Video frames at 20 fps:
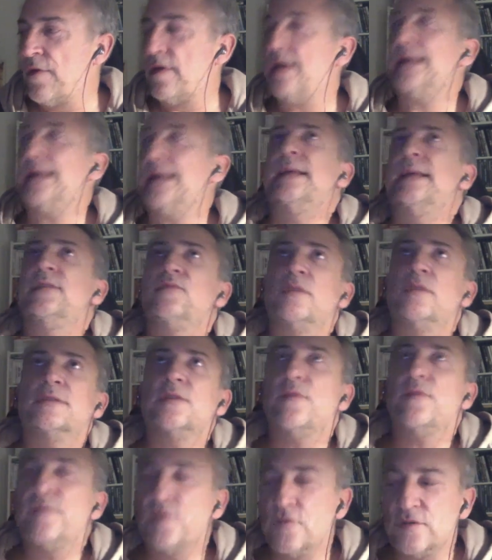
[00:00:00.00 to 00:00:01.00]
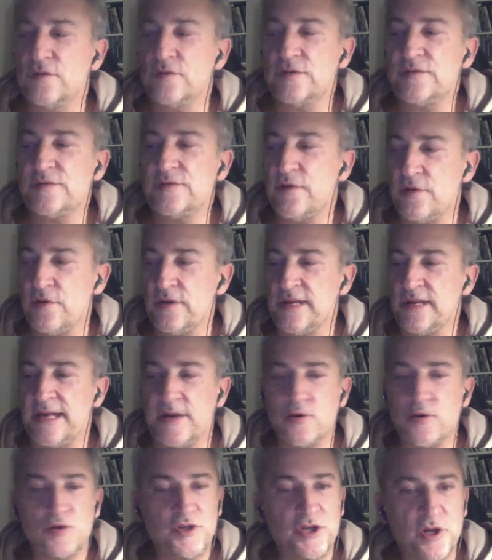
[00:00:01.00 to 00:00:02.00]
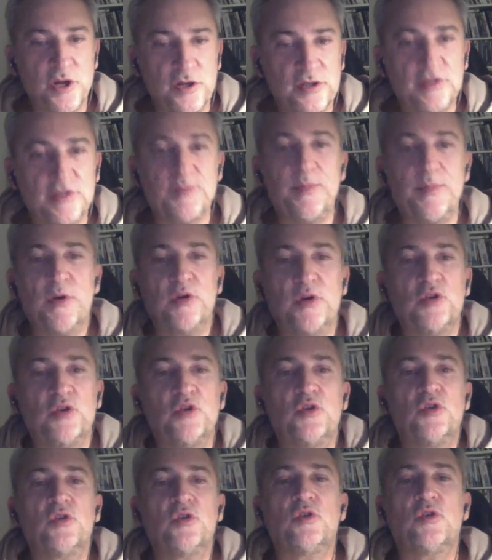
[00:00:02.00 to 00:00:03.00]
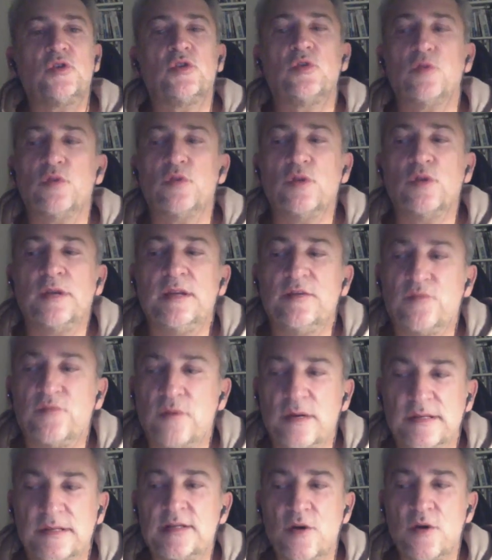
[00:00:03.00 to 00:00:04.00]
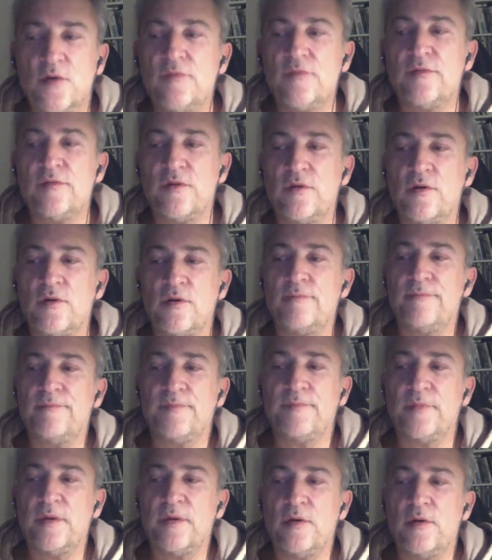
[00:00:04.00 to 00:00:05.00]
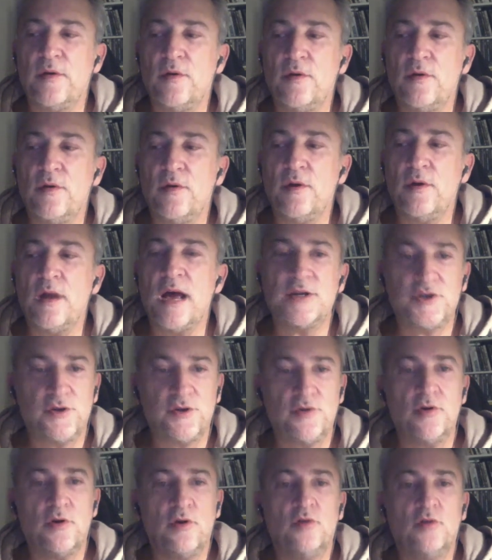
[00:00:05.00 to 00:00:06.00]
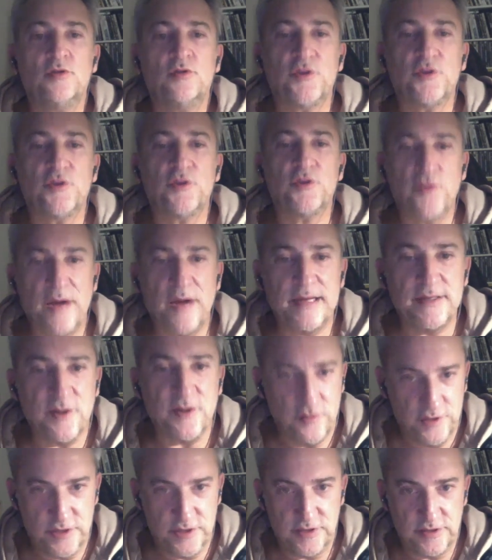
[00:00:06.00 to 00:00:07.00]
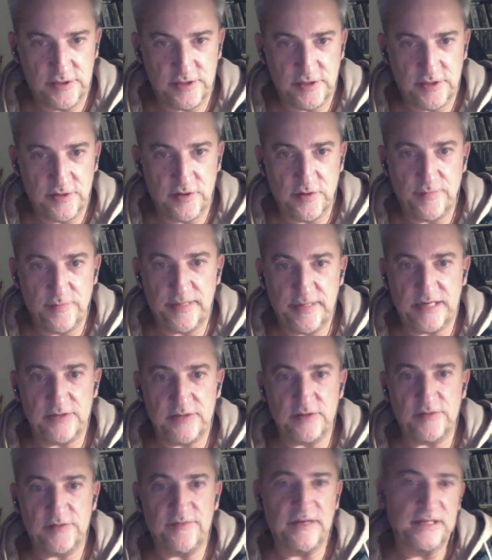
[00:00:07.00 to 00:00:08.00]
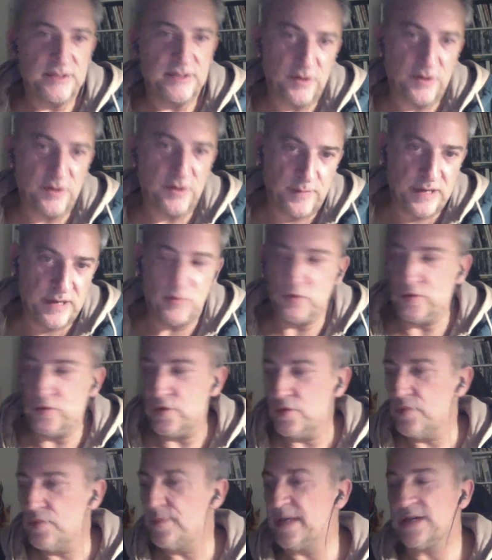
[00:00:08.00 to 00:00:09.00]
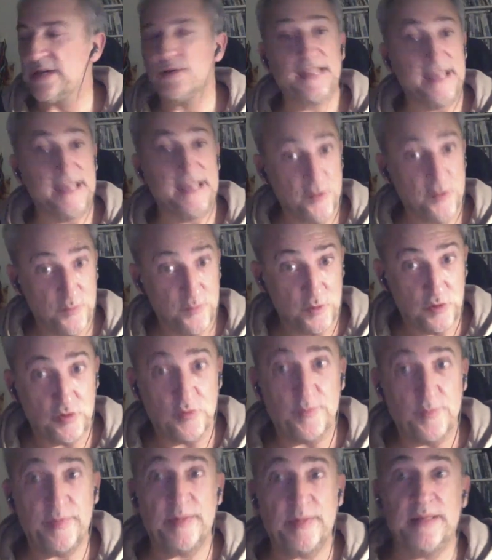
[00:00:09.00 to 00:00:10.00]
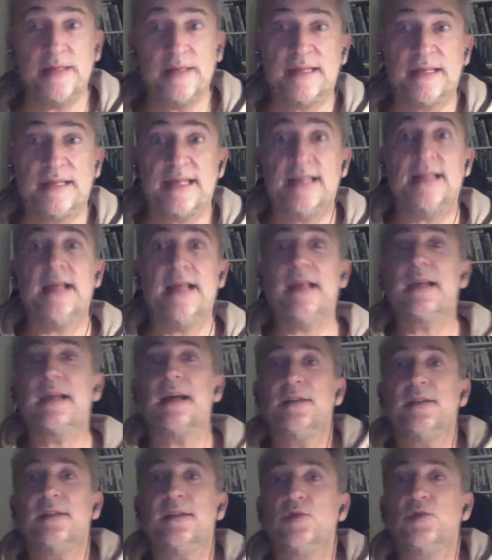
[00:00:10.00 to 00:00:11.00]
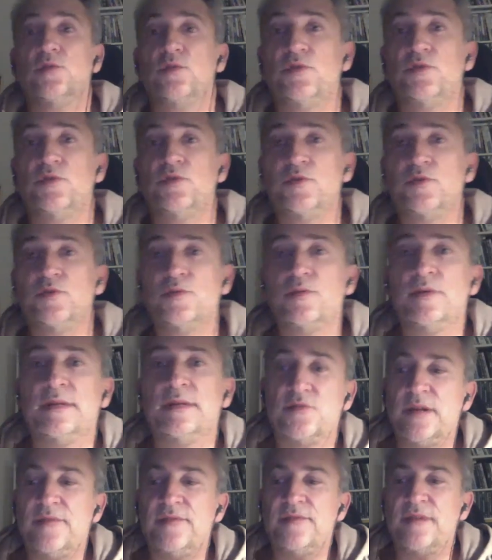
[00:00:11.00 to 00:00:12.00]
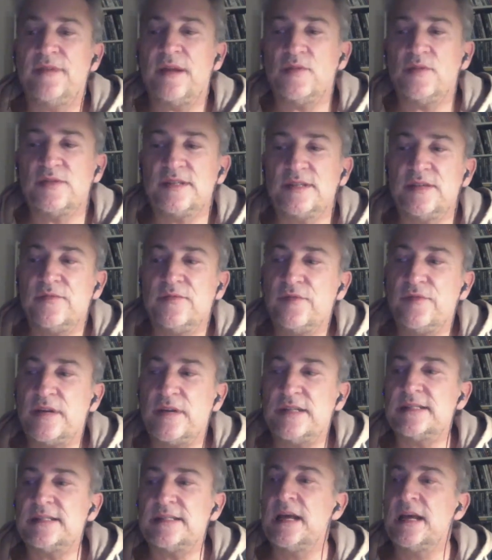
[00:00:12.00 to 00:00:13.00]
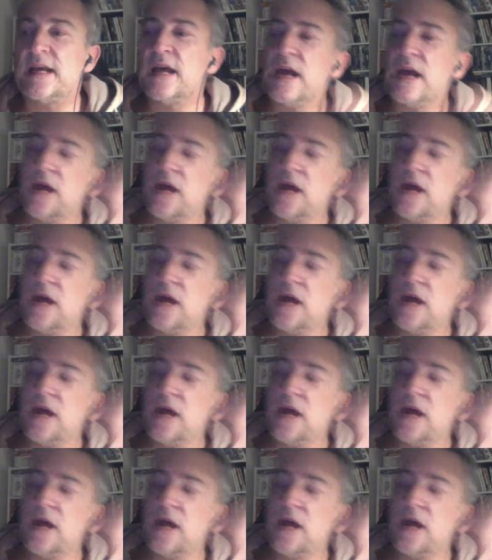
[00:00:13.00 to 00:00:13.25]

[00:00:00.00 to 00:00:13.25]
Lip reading: it was, of course, for a gay audience, but it was not for a larger, a straight audience, you know, because Victor Belmondo, because Guillaume de Tonquédec, I told you, is really famous in France